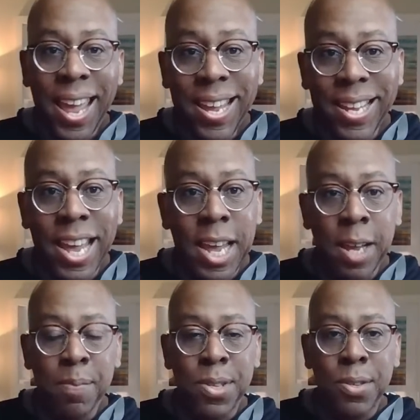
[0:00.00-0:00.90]
8
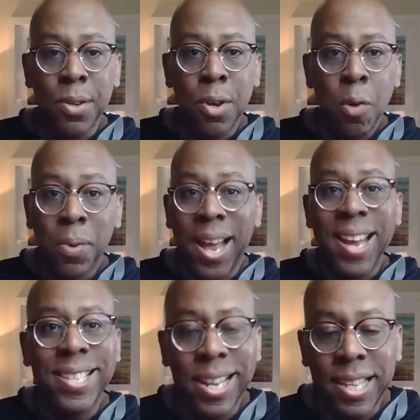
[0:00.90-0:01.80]
games would
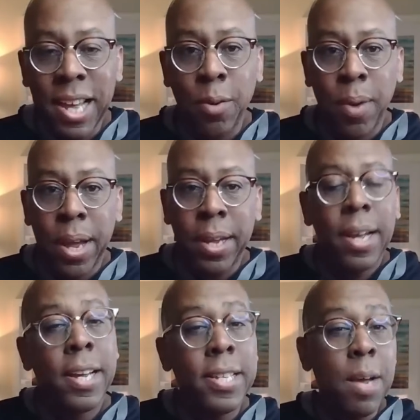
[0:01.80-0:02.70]
kind of take that away,
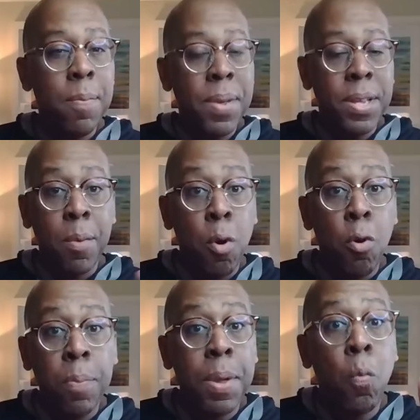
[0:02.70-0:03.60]
because that would mean there would
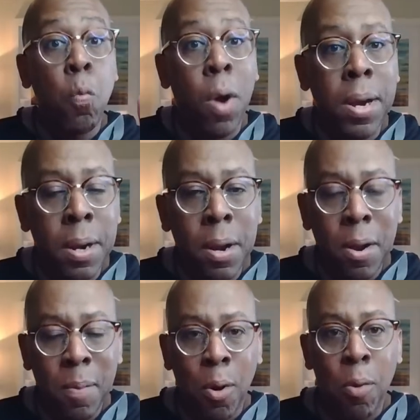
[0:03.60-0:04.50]
only be one
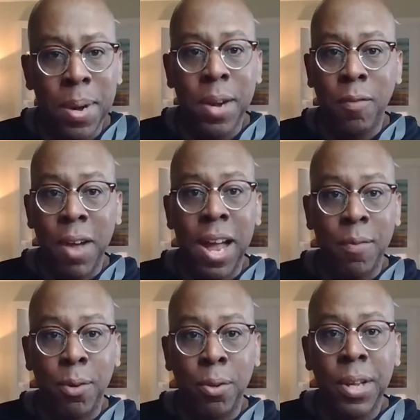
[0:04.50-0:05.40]
permanent
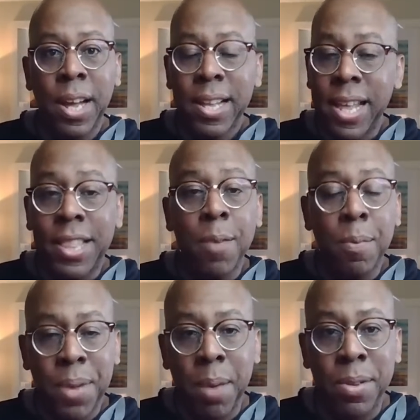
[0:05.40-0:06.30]
rival that they
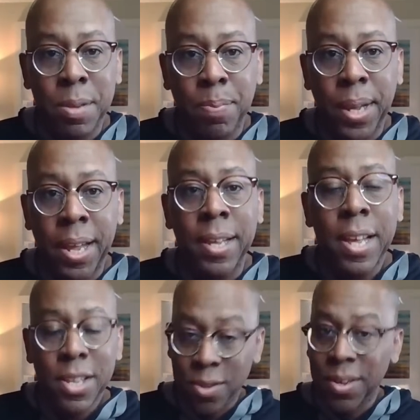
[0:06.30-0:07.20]
would be able to play.
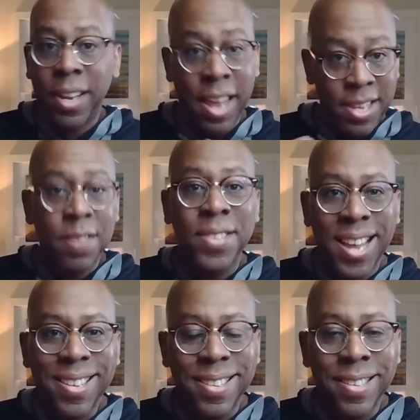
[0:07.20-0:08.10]
So in the case of
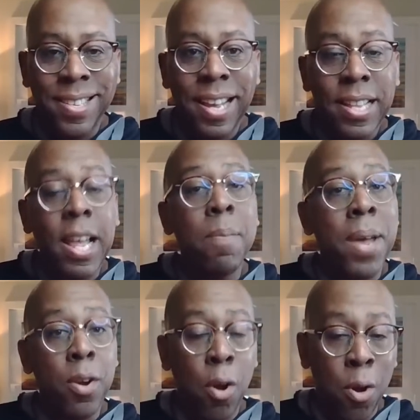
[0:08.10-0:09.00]
Texas, that
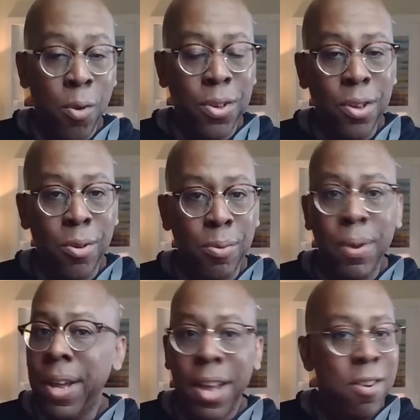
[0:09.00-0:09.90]
meant OU
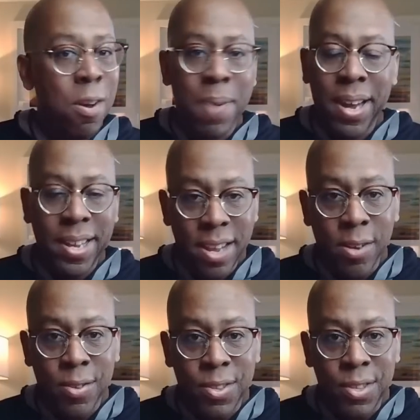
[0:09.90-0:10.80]
and nobody
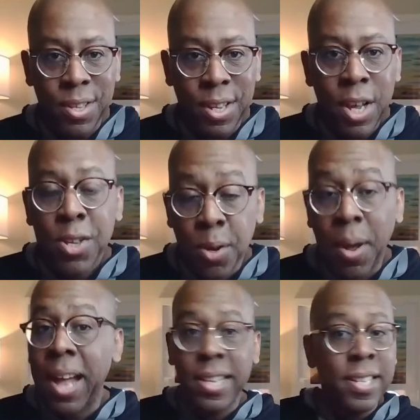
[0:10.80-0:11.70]
else.
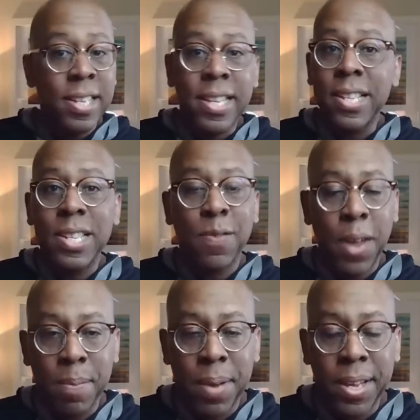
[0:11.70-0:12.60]
So I think the Texas
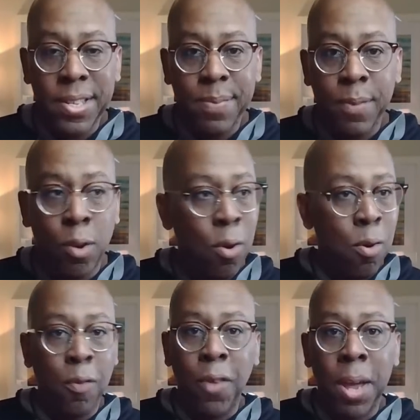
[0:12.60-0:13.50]
fan base,
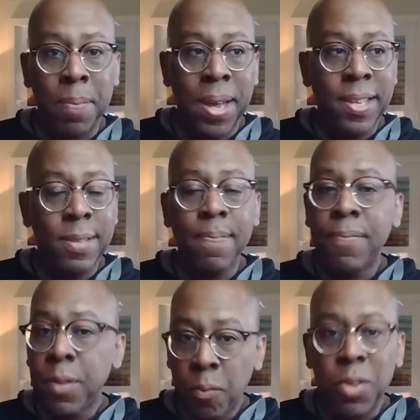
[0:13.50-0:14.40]
Longhorn fan base,
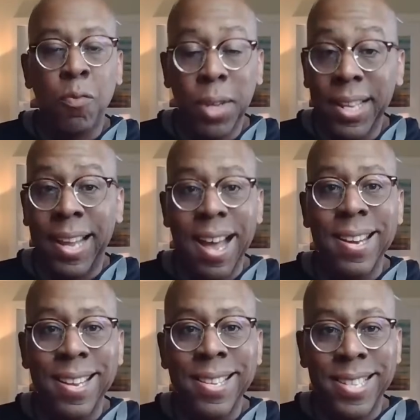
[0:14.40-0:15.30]
was really
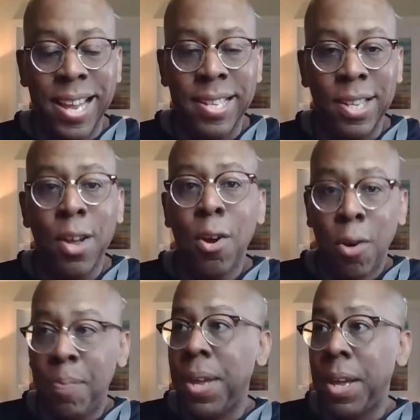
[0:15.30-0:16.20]
kind of intent
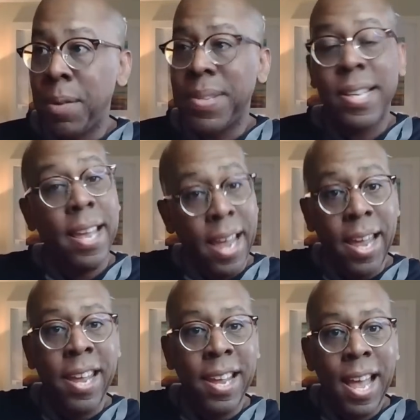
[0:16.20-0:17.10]
on being able to say,
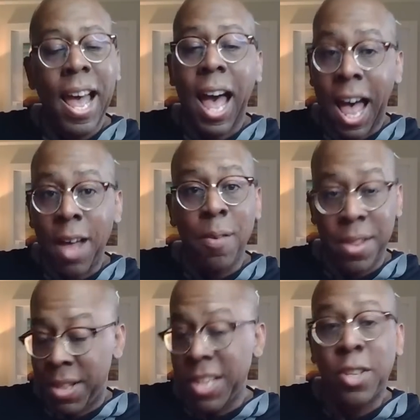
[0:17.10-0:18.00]
hey,
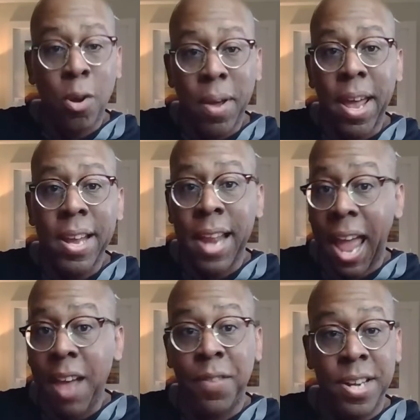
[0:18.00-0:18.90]
let's go ahead and
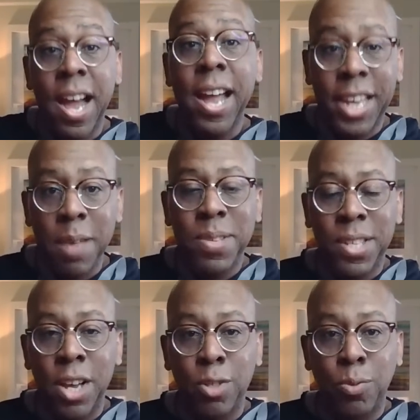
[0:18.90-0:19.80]
have a 9-game
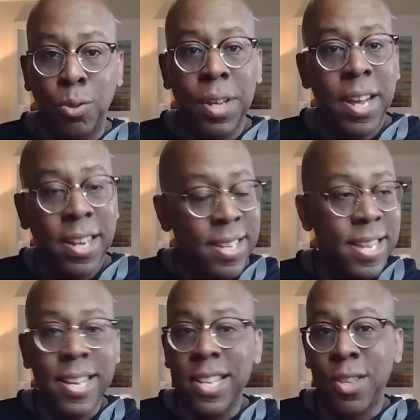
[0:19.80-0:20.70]
schedule, because
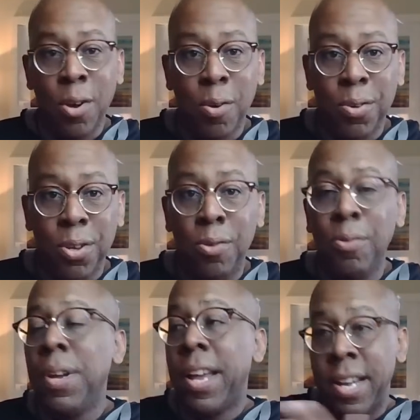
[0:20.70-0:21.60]
then it's
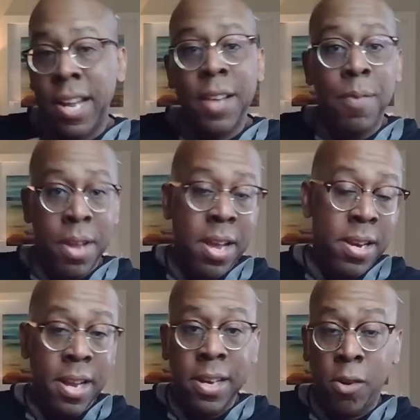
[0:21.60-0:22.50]
OU and
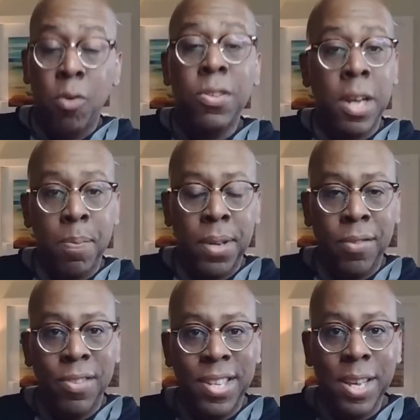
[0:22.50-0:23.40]
of course a couple
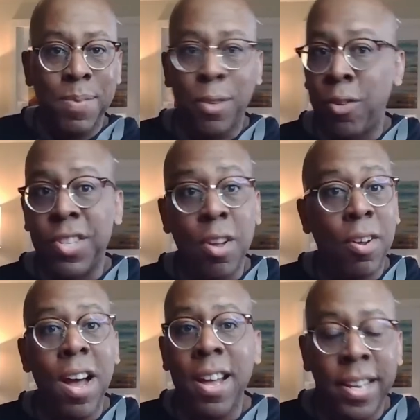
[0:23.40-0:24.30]
other teams. Chris Del
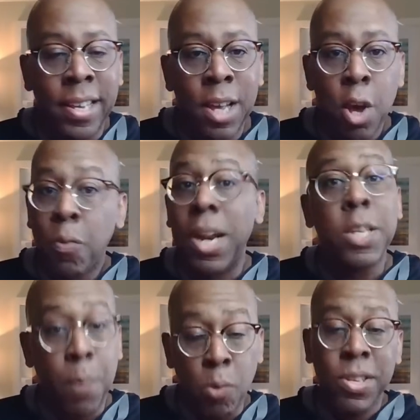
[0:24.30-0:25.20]
Conte, when I
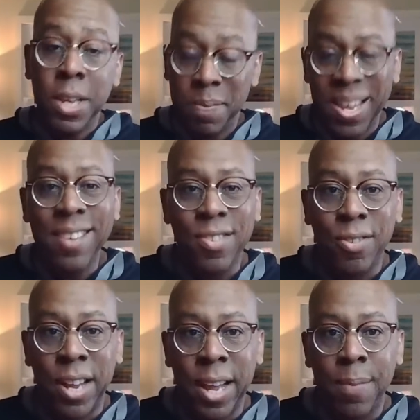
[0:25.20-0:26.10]
spoke to him
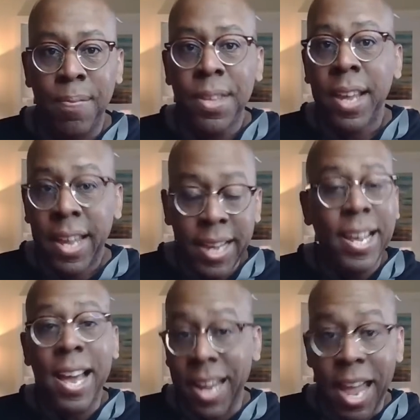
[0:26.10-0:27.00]
yesterday, he
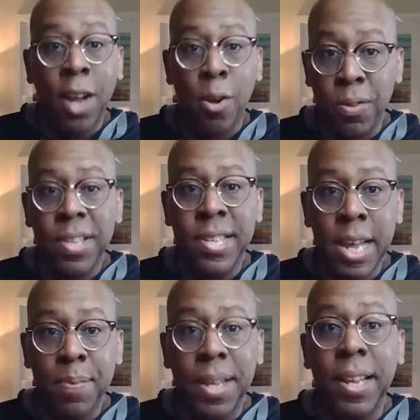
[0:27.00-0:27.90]
kind of echoed the
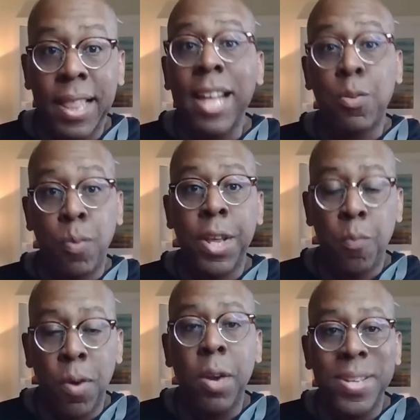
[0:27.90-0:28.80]
same thing, and that's what he
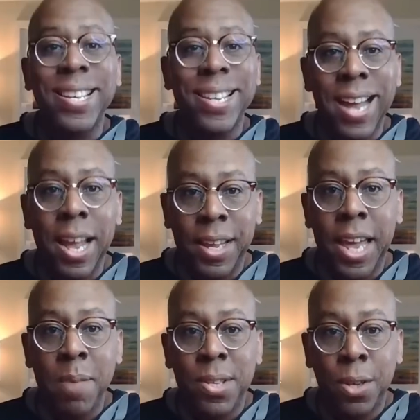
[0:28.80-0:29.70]
wanted, was a
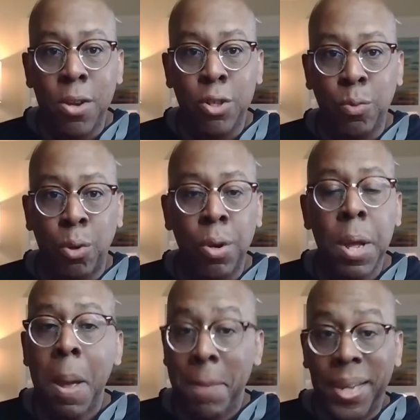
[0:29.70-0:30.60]
9-game schedule,
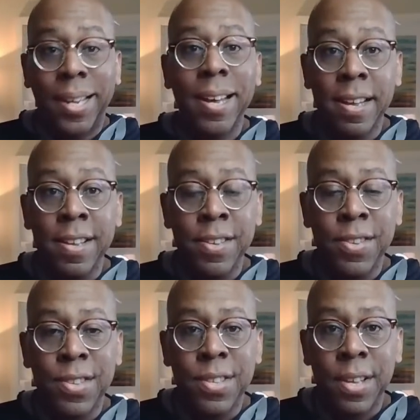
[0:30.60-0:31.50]

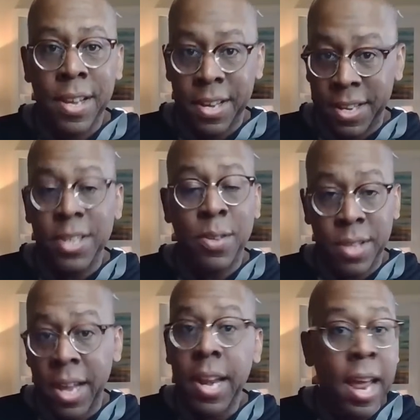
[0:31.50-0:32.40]
because
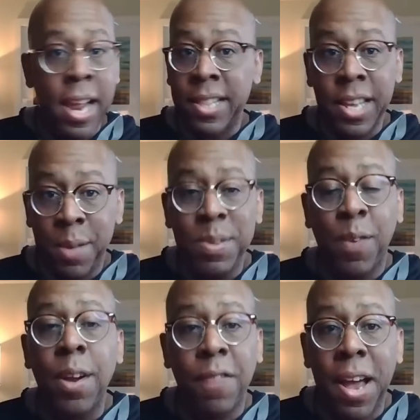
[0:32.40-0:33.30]
and I think he was
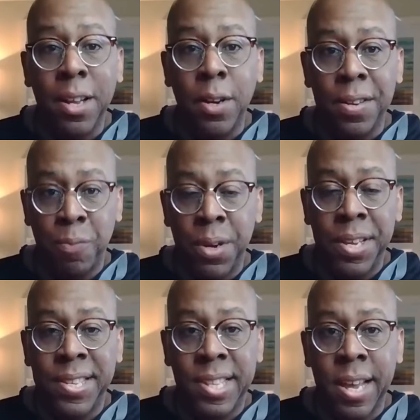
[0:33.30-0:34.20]
very valid in what
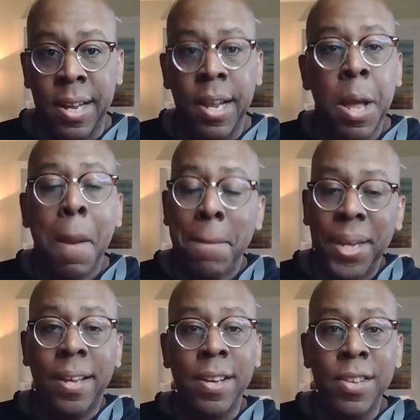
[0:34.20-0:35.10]
he said,
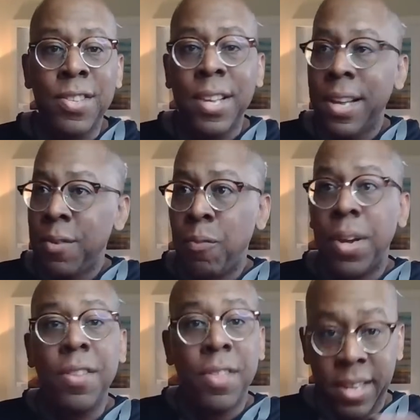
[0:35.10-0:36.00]
because
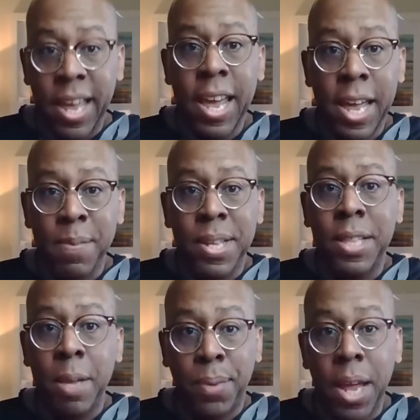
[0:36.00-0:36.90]
one of the games
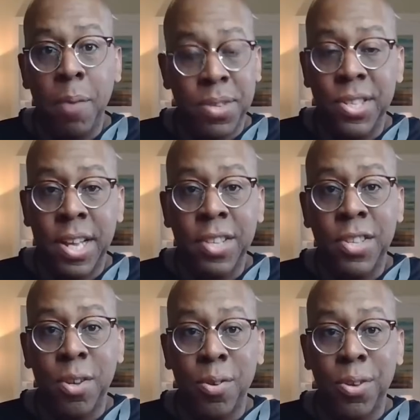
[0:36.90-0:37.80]
that they play, which is
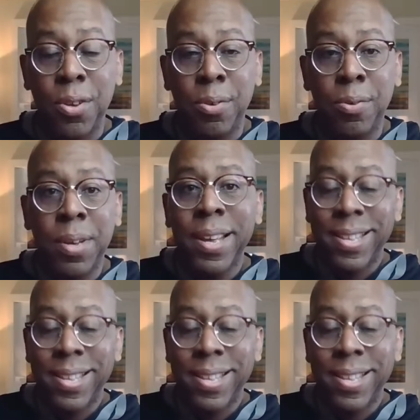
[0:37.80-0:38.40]
Texas OU,